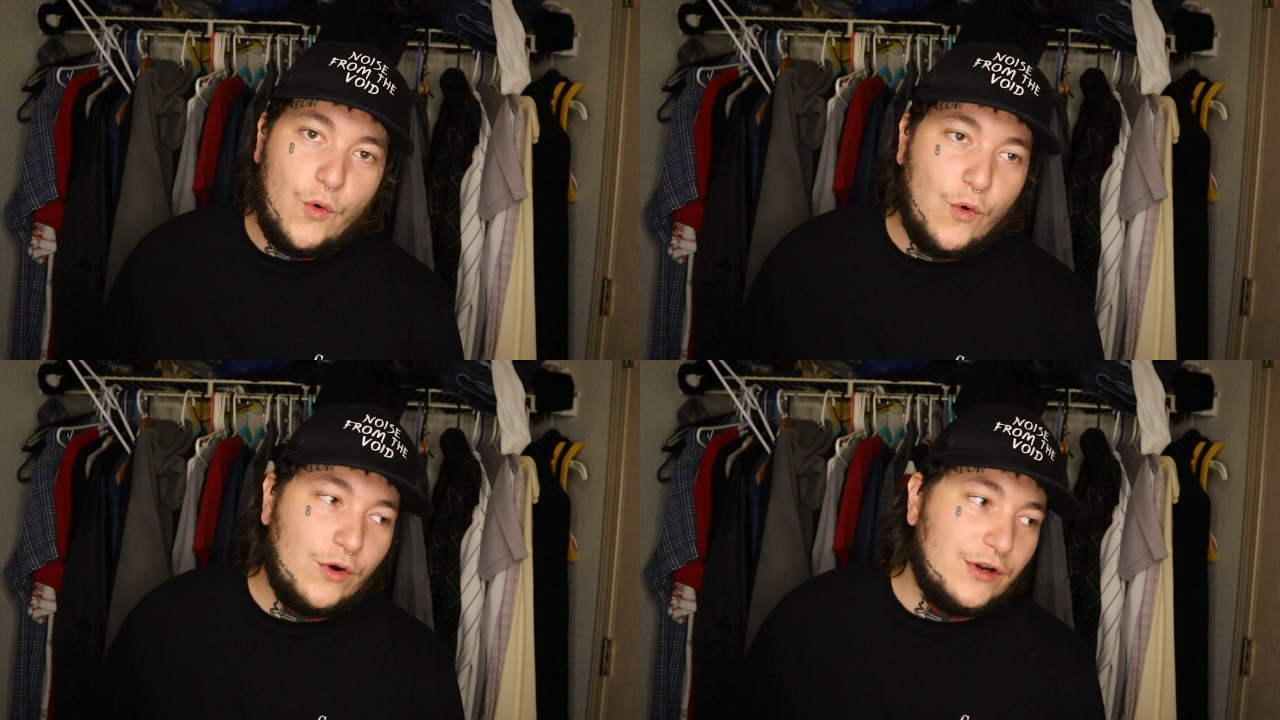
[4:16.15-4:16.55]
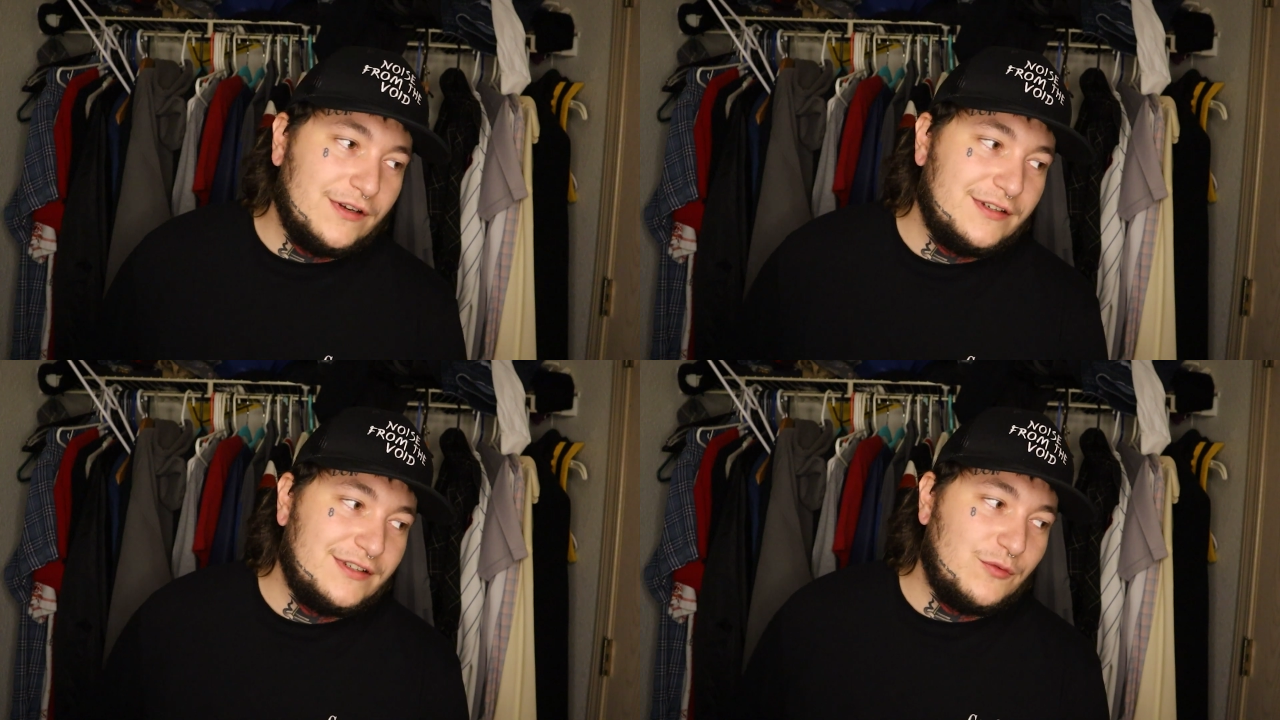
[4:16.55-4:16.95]

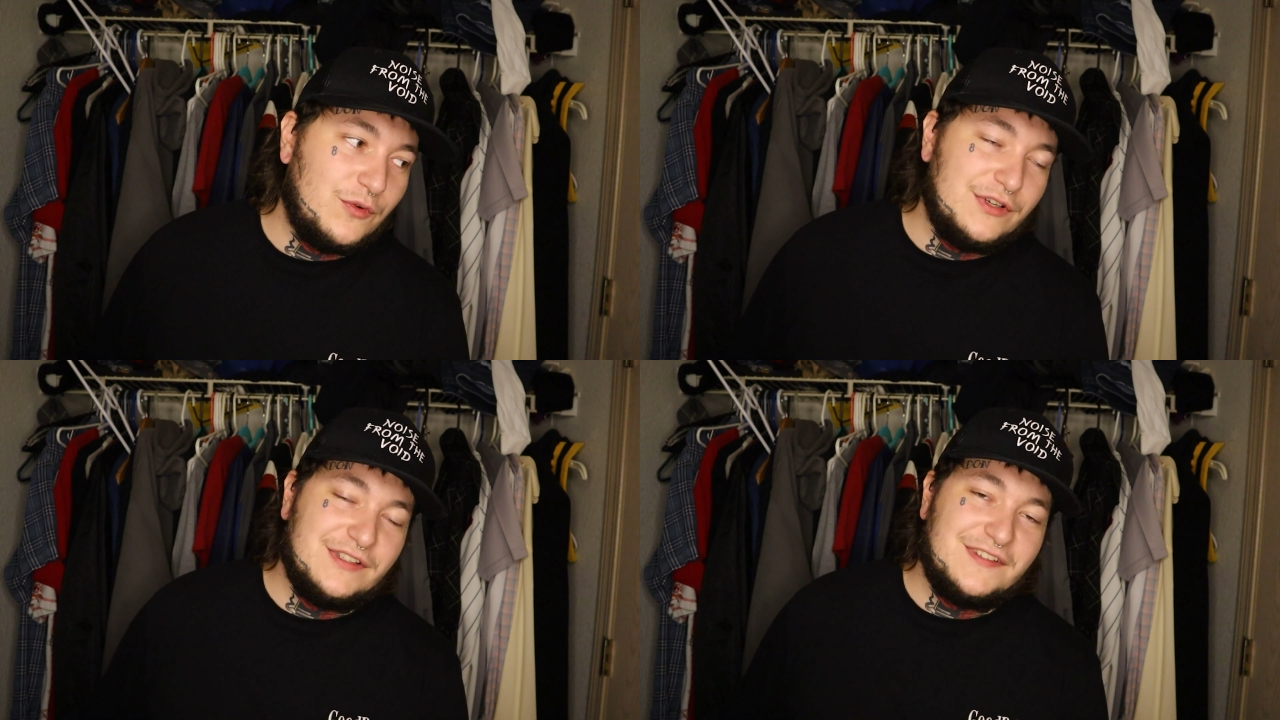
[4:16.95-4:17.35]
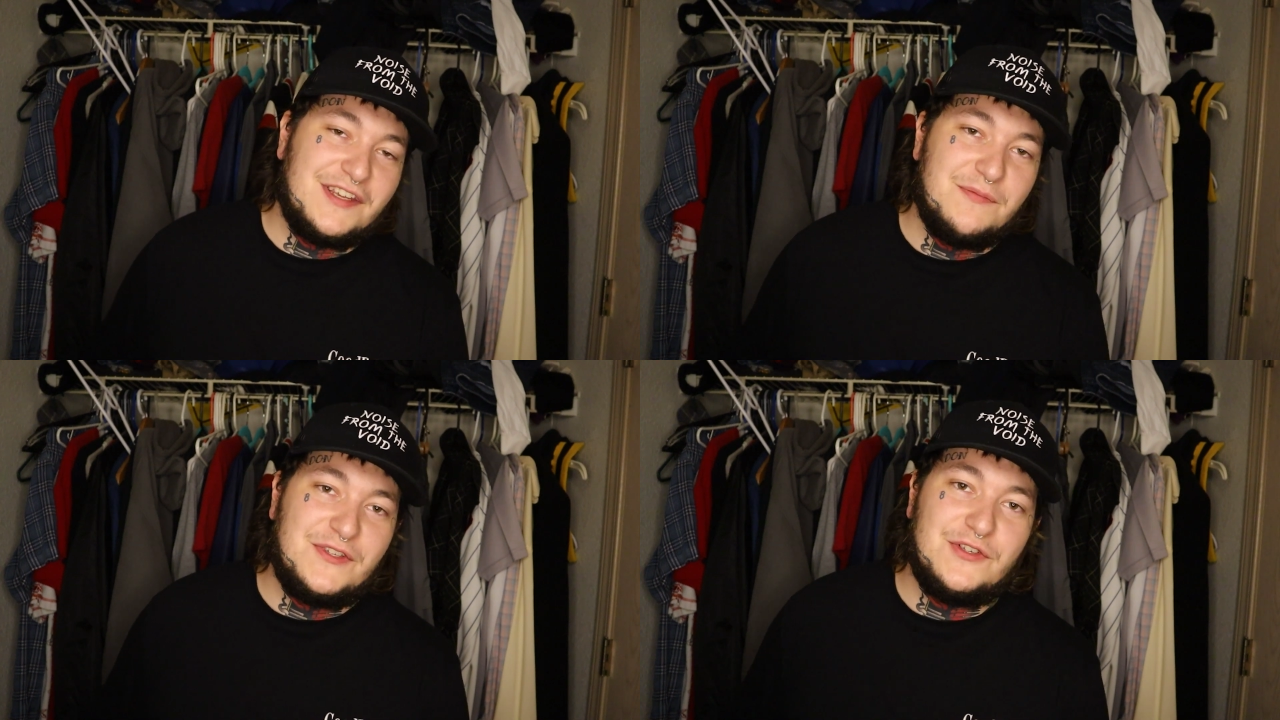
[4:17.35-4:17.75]
or we're in the
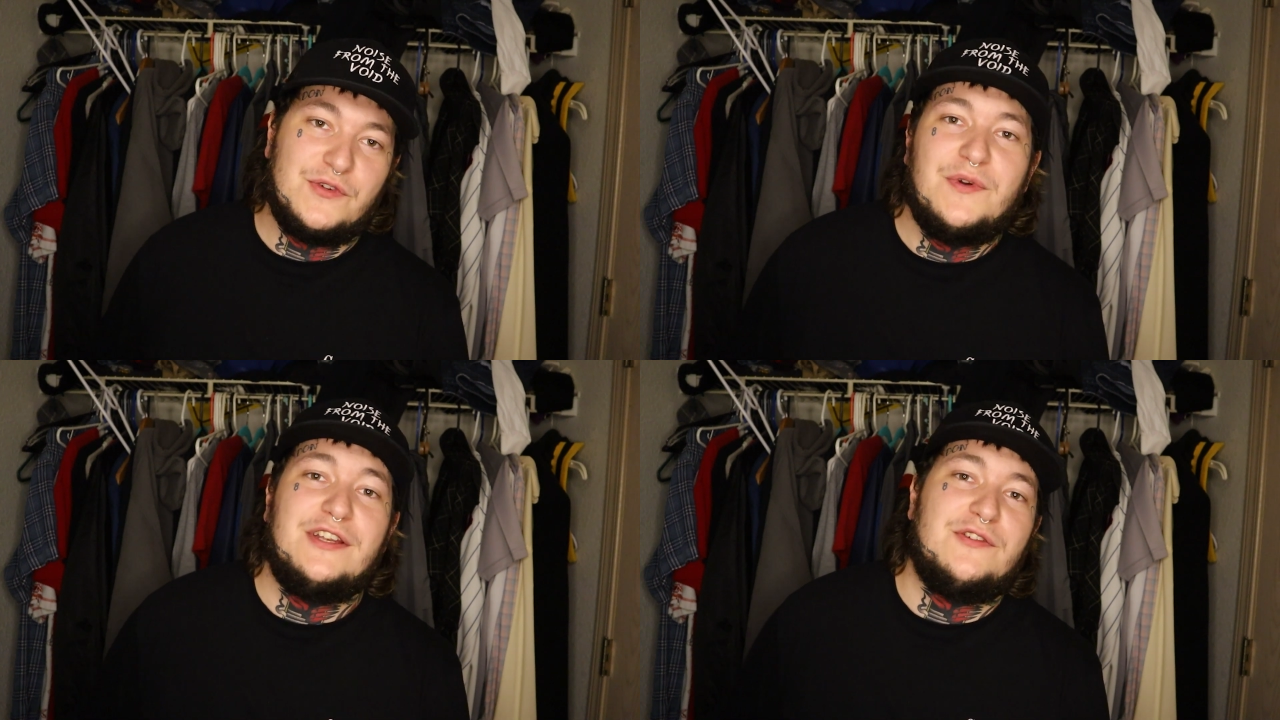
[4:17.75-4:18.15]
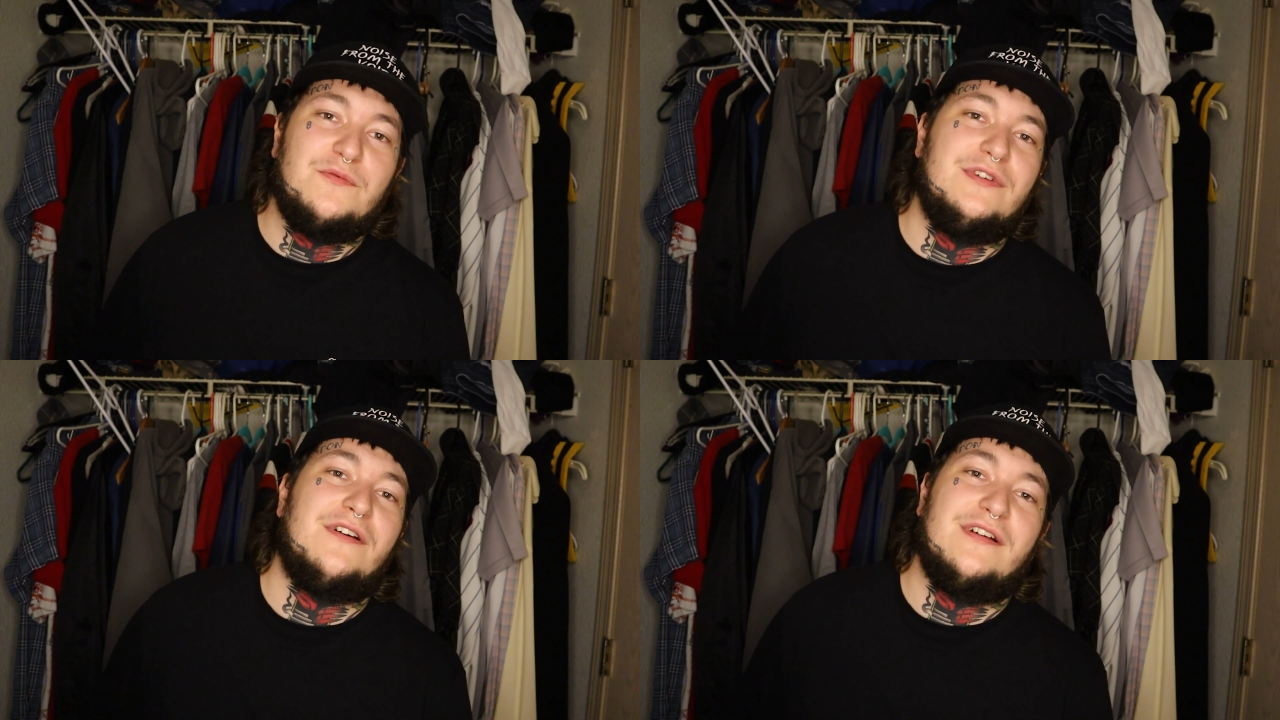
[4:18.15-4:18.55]
same
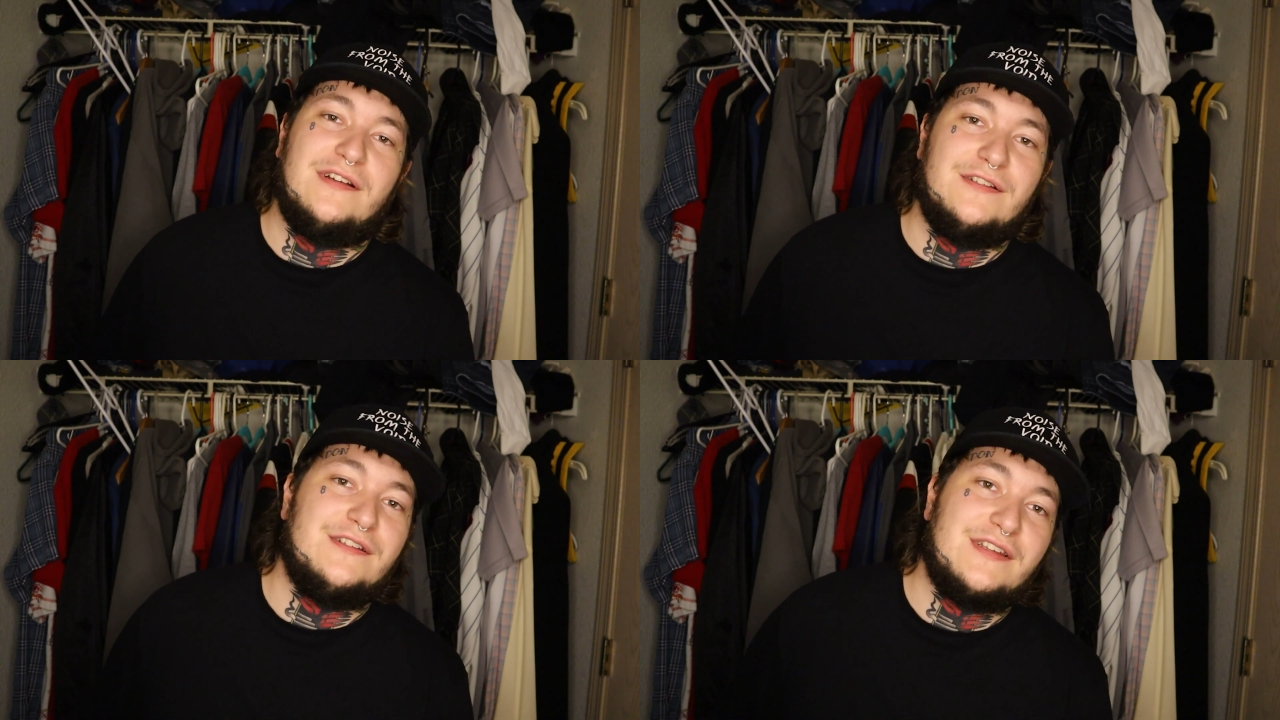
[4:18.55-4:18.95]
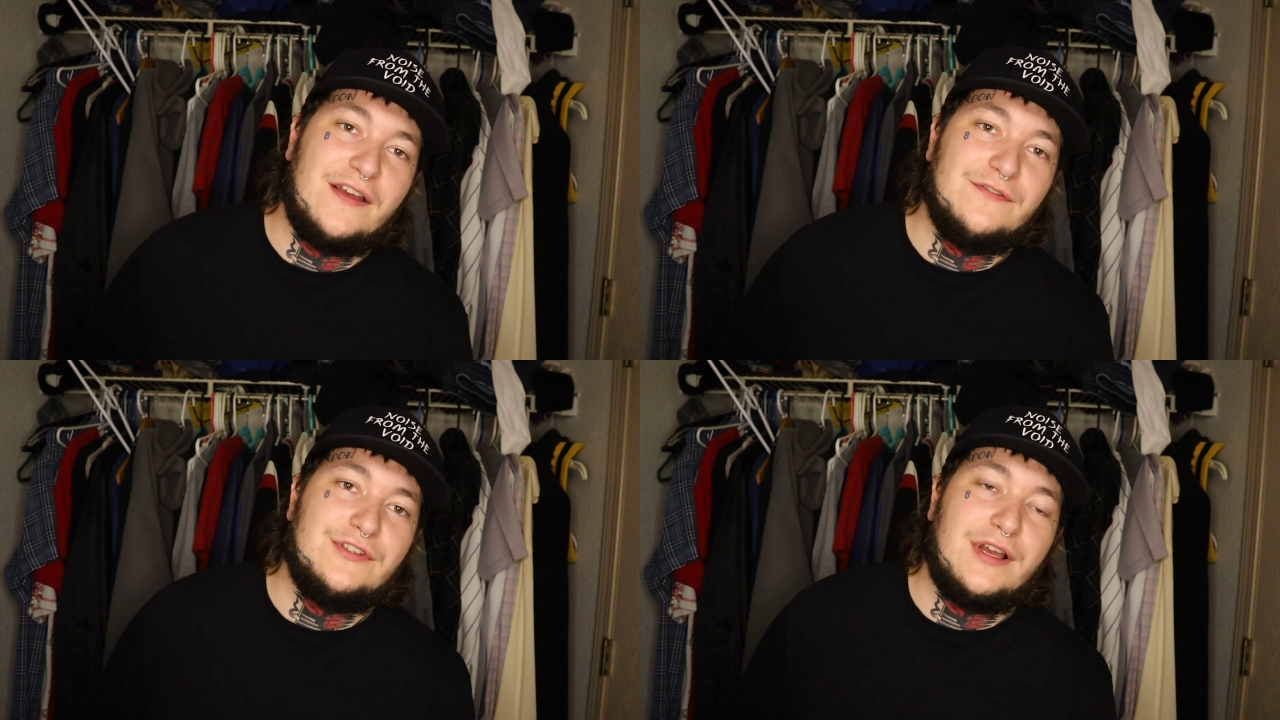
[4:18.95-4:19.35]
situation we are and I just
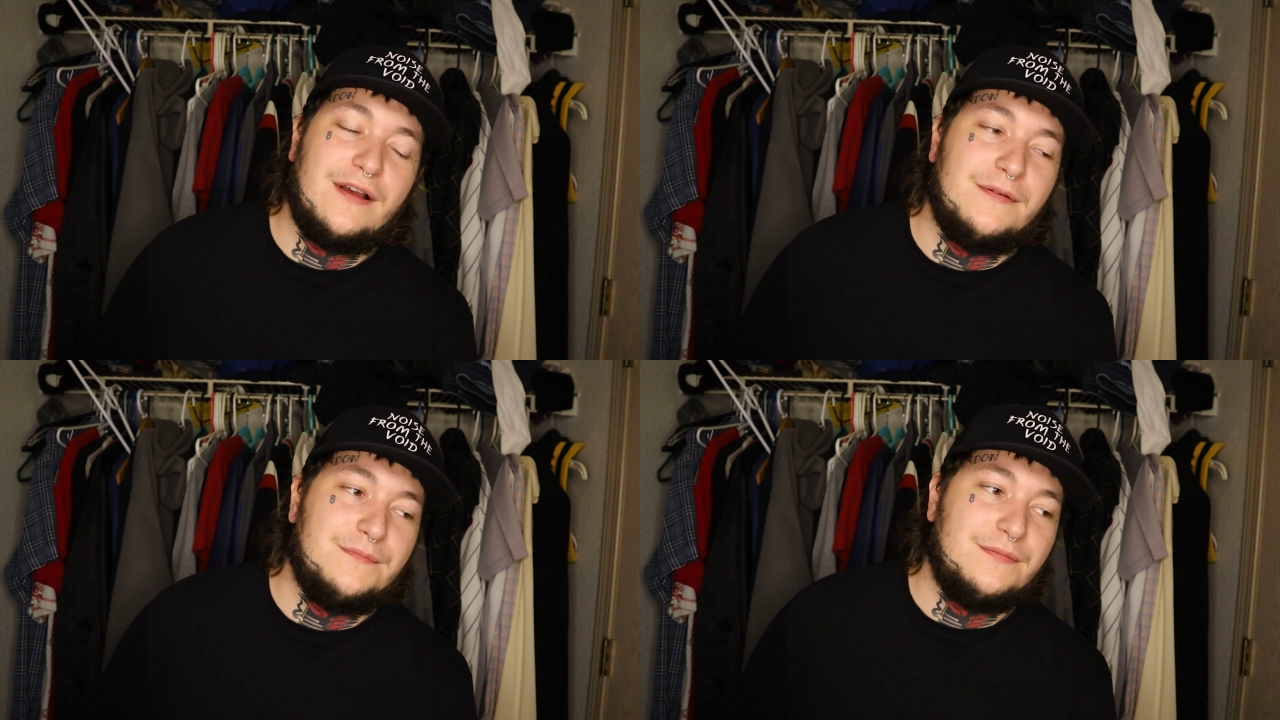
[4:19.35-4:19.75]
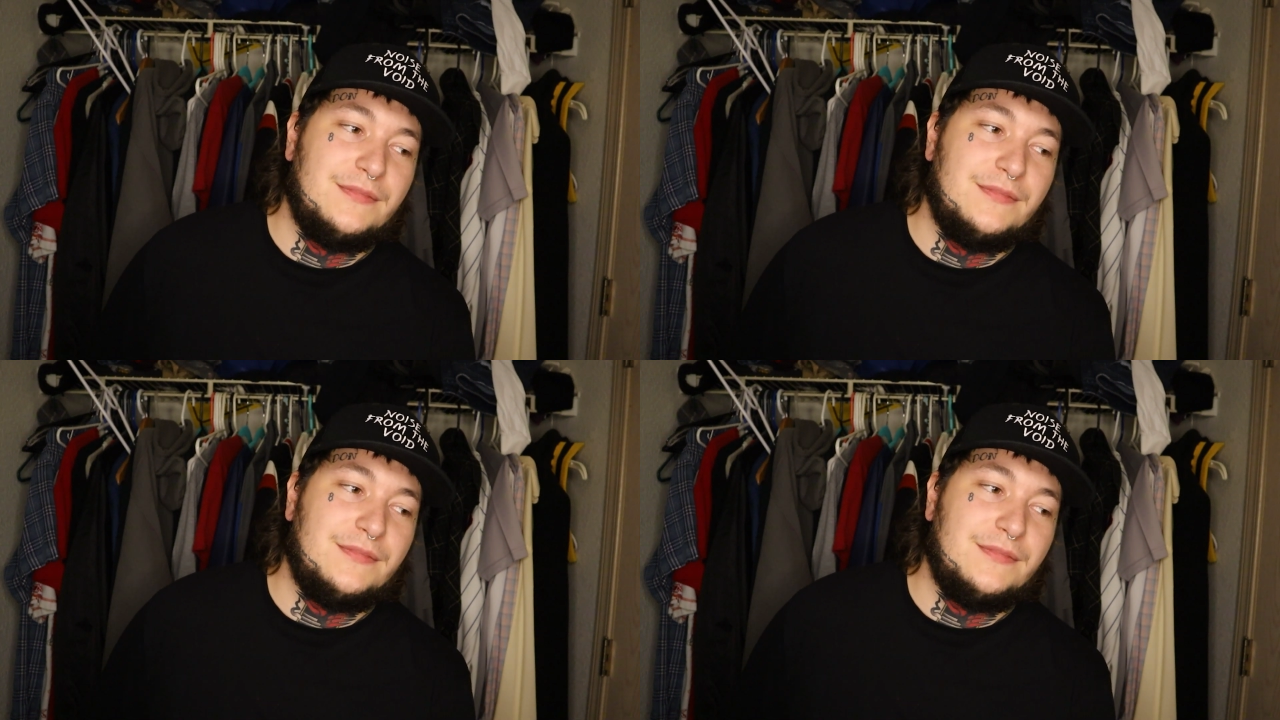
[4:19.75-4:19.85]
have a job,